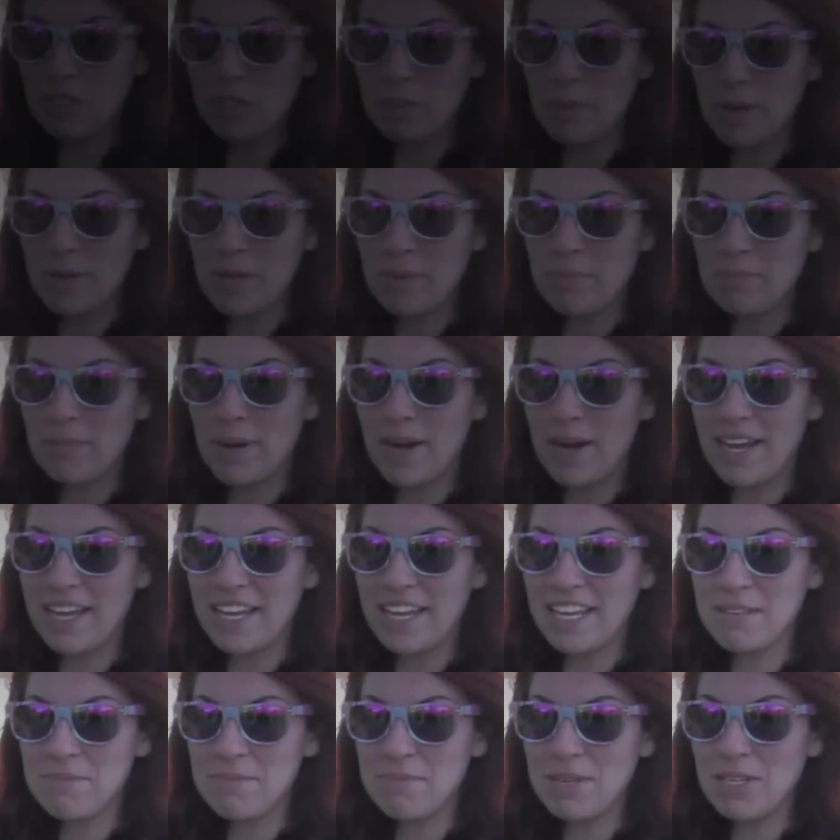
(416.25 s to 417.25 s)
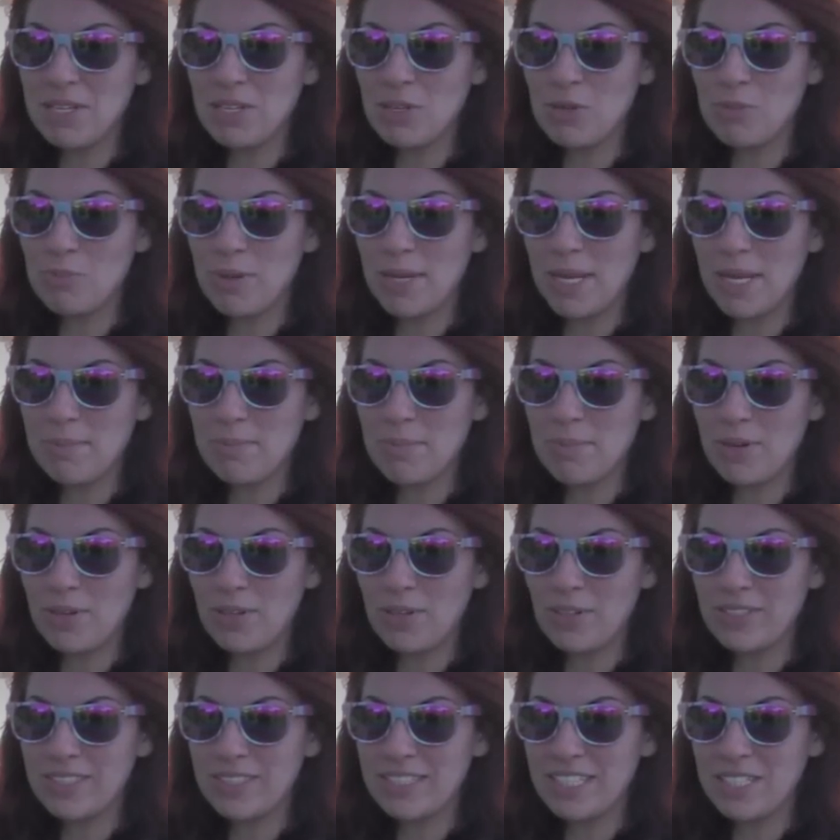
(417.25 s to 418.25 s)
to jump on the bike, meet new
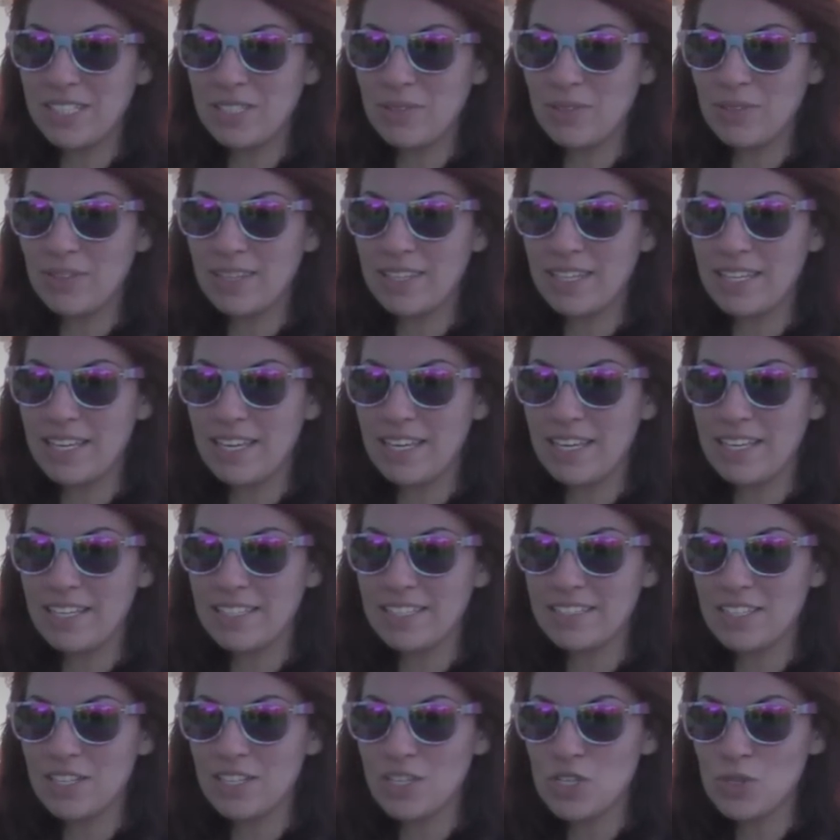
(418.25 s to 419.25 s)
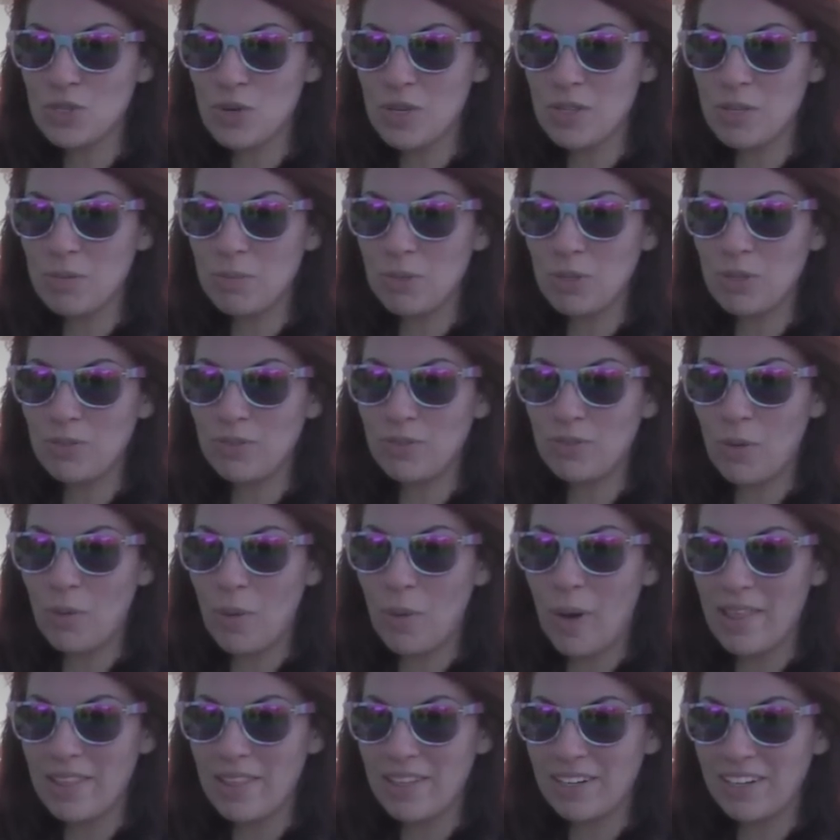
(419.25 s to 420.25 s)
people, see new things, enjoy the beautiful
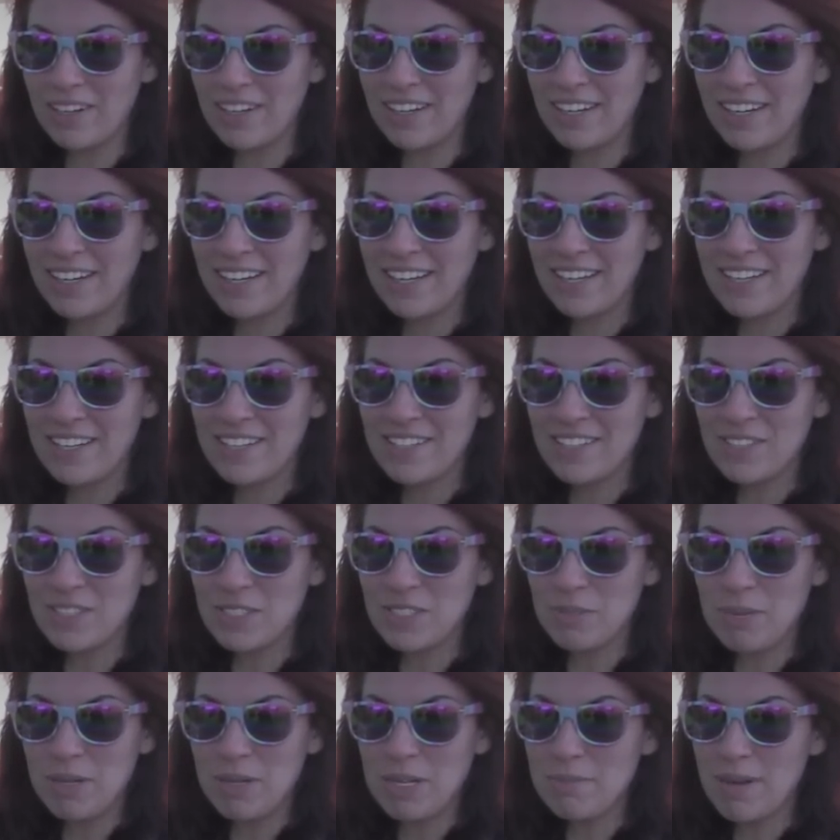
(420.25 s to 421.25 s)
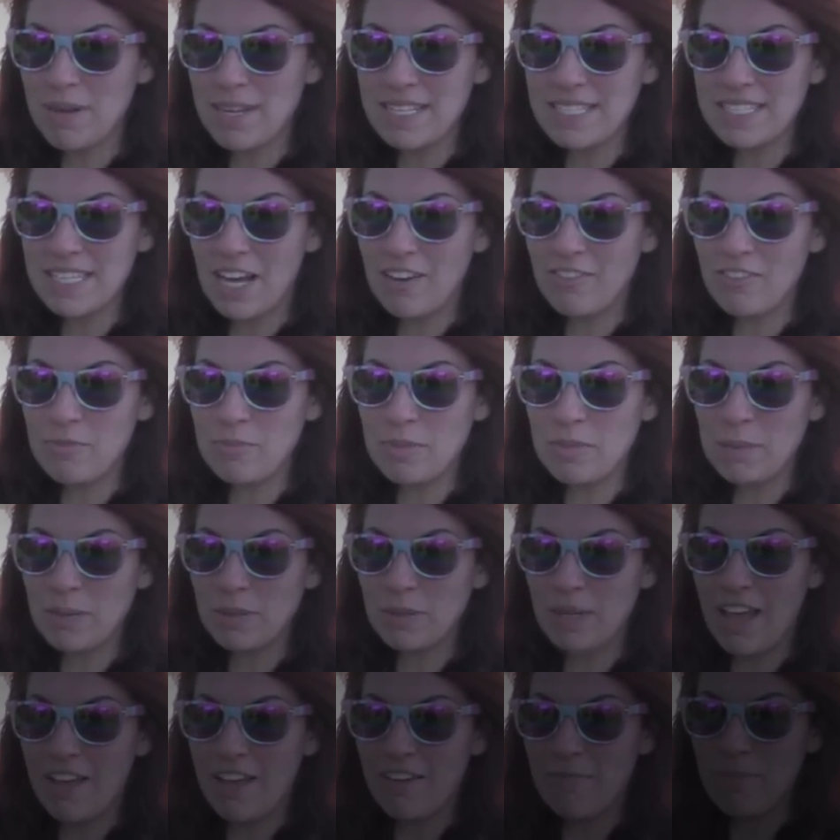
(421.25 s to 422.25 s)
weather, just being myself and be
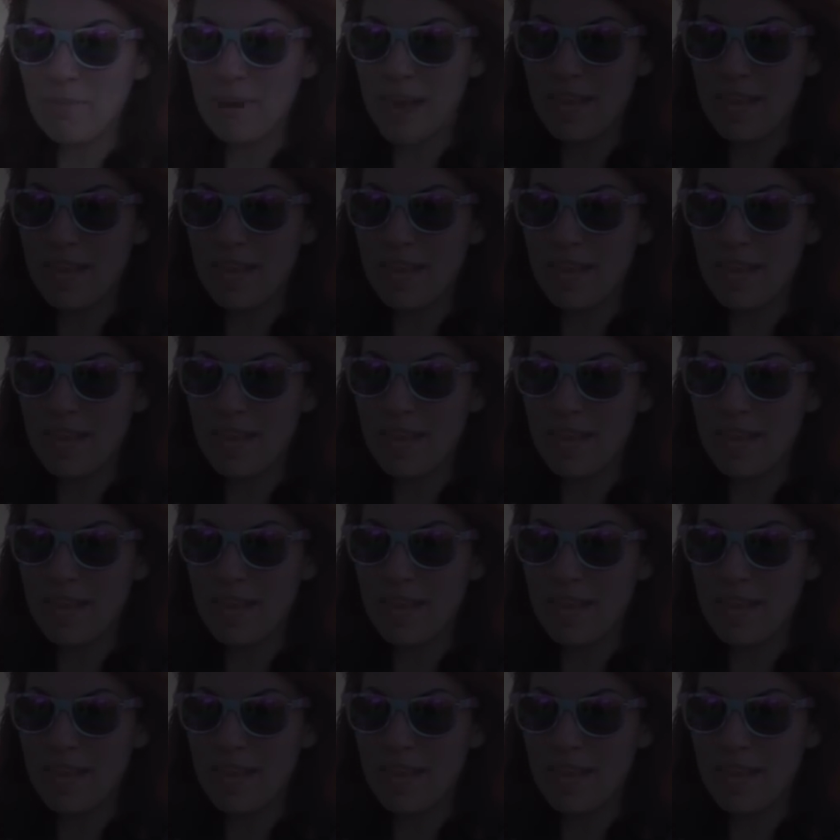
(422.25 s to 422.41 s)
able to have